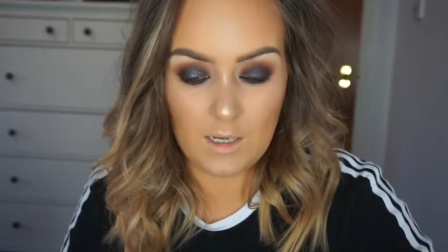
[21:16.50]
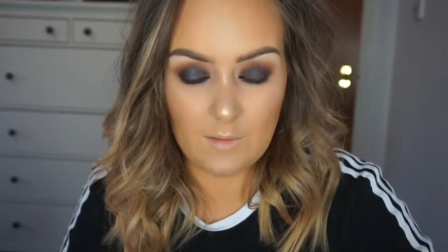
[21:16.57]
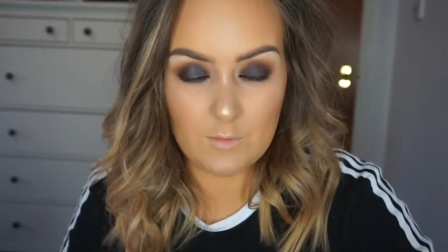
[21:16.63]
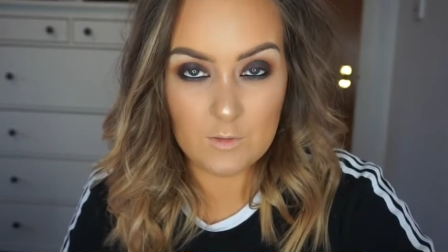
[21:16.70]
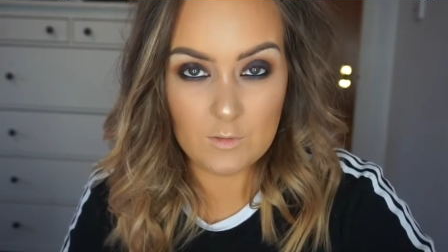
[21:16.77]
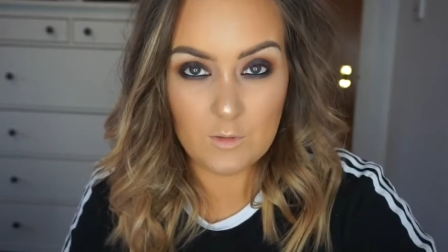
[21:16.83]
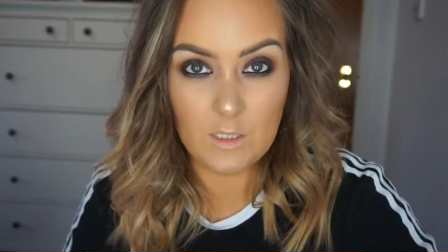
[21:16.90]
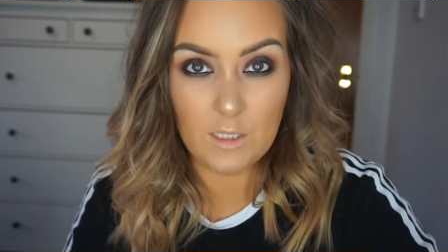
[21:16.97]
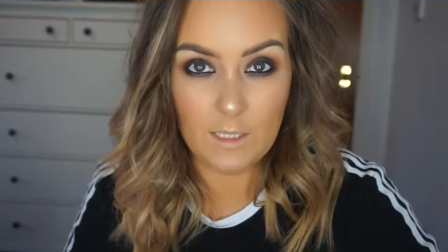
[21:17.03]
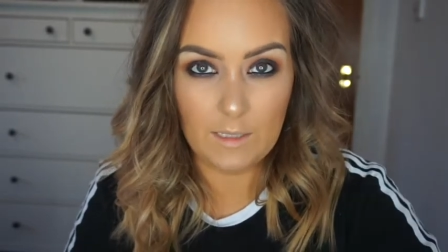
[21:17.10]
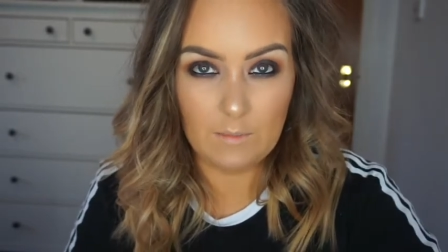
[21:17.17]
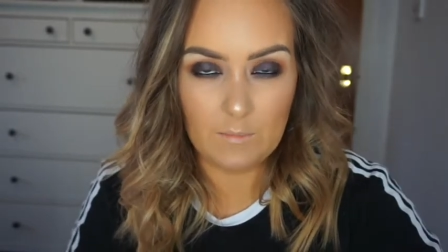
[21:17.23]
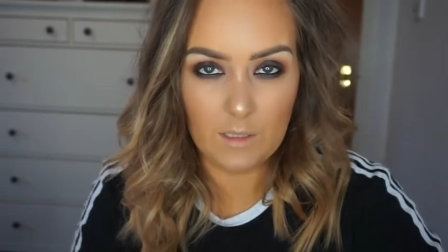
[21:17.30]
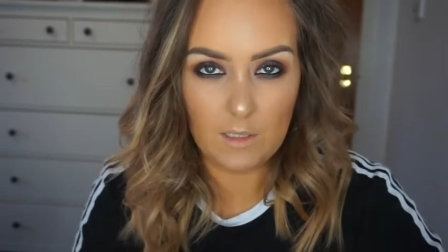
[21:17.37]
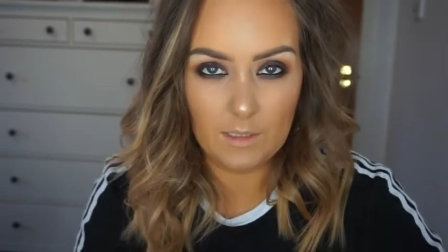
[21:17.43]
just going to line
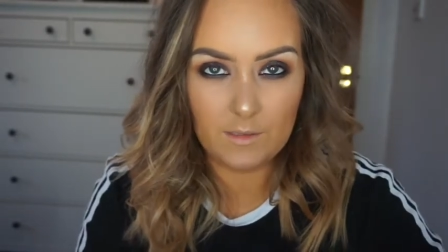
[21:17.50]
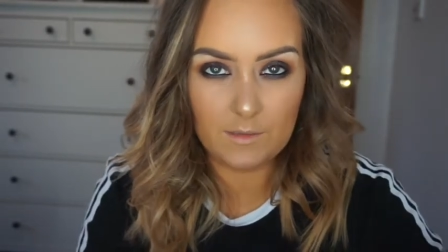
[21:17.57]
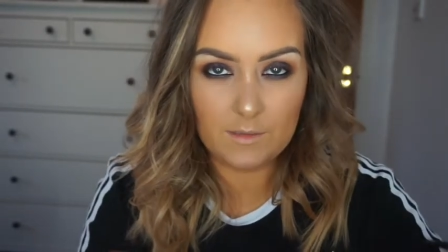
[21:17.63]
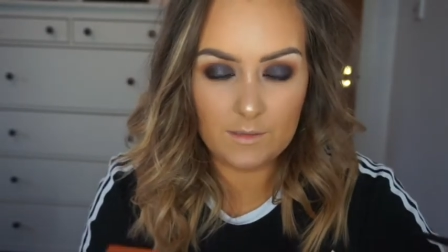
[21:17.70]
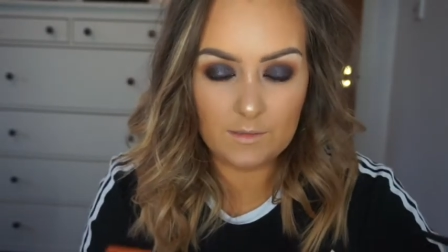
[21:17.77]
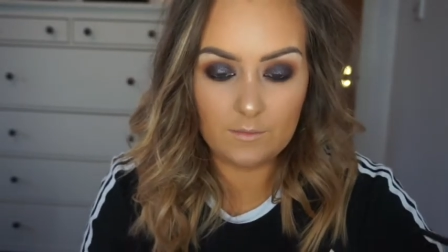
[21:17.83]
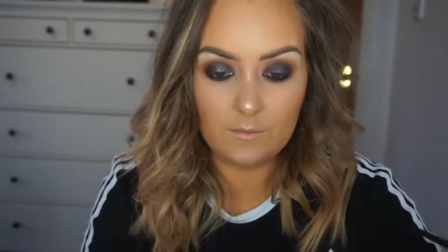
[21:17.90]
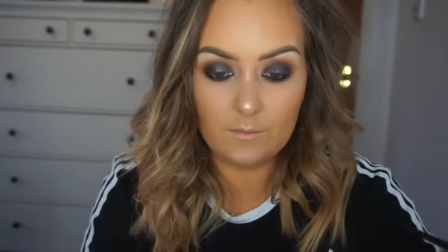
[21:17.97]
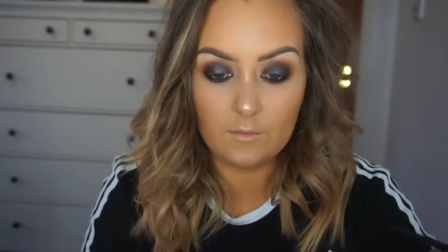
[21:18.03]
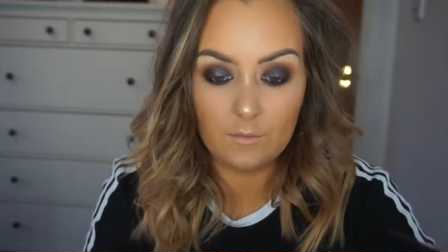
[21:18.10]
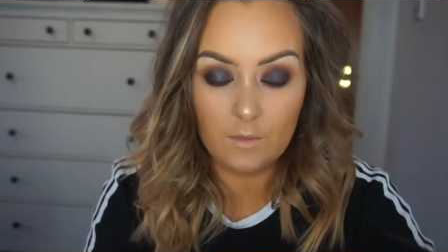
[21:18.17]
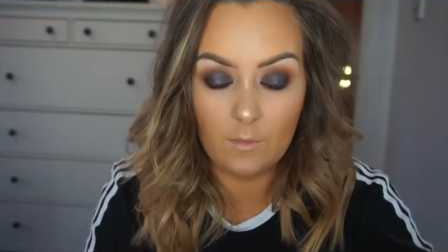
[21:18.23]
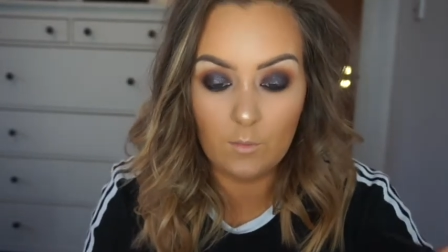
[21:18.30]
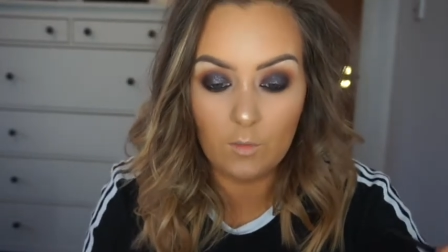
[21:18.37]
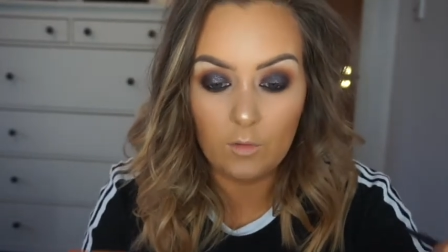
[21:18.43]
my lids.
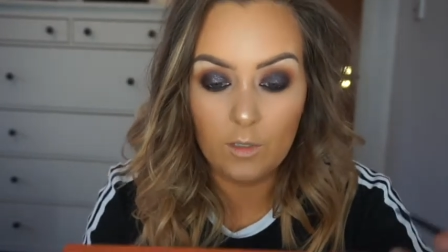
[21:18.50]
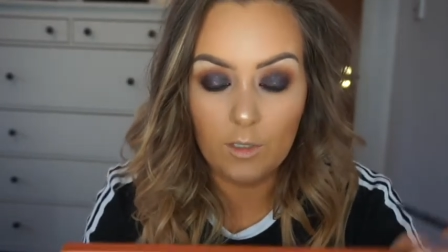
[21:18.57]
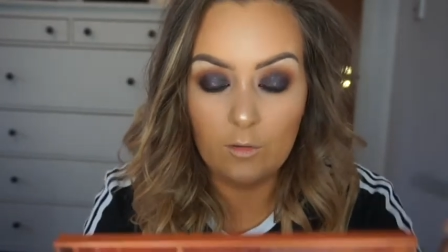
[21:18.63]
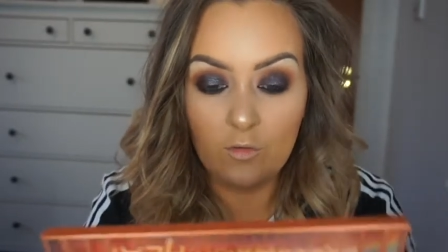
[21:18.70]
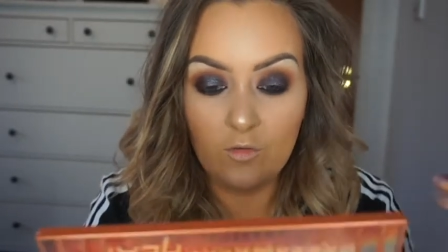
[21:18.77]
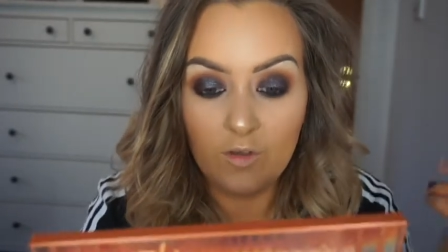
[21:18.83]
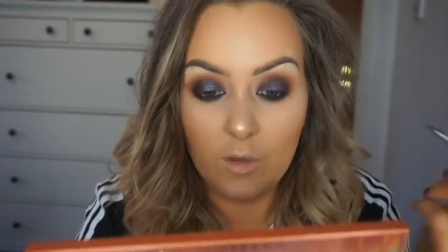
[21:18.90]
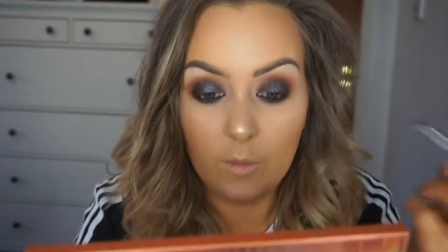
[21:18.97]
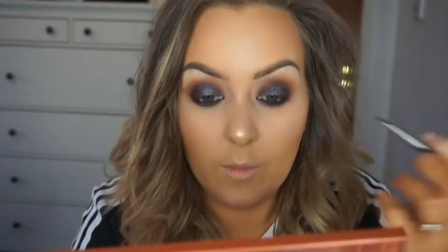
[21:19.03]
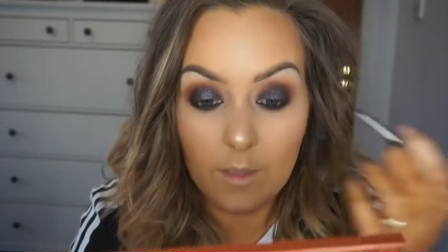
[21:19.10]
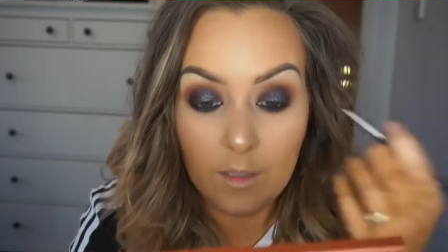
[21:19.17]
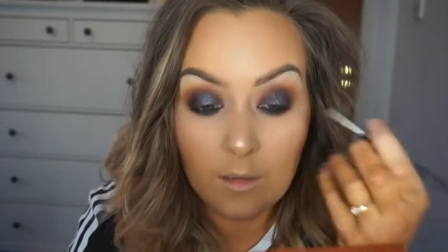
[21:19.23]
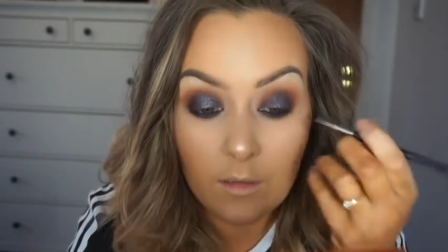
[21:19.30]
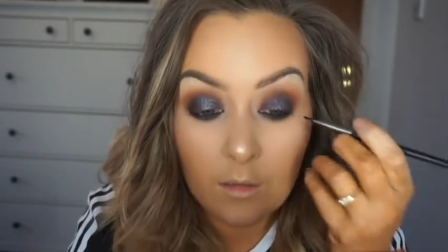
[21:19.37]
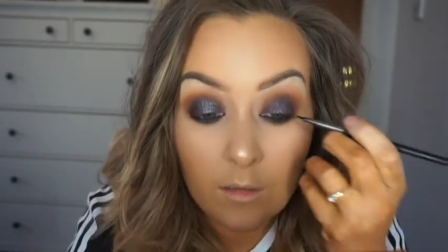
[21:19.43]
I'm not going to go for a
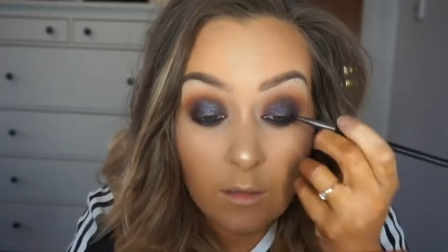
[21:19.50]
wing.